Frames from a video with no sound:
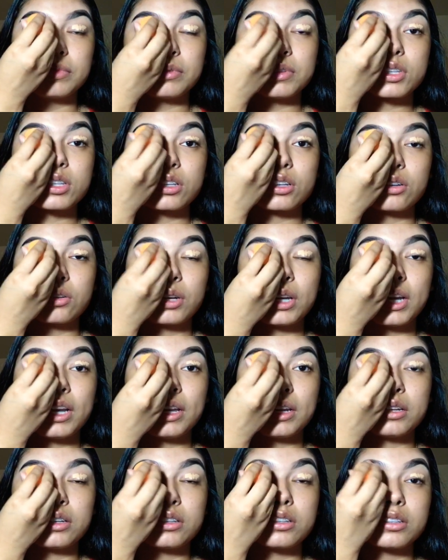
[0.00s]
I'm just gonna go
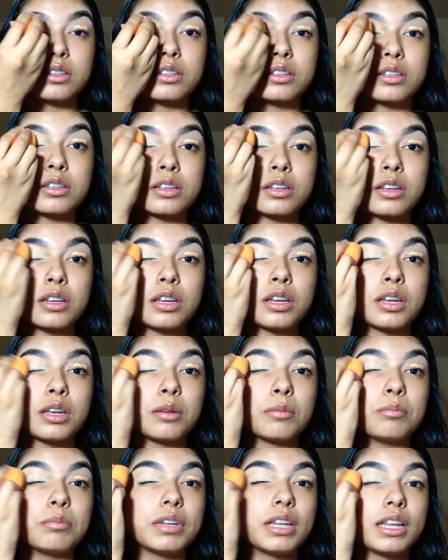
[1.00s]
ahead and just
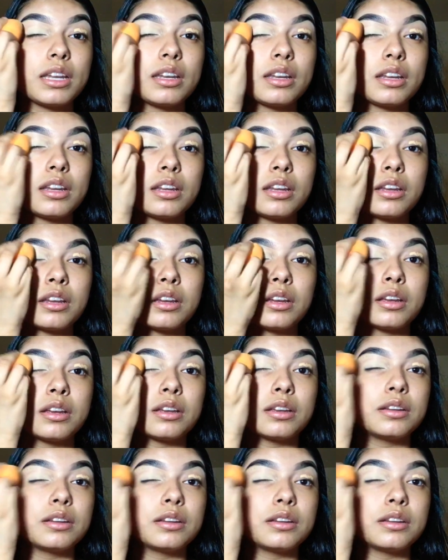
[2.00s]
keep blending.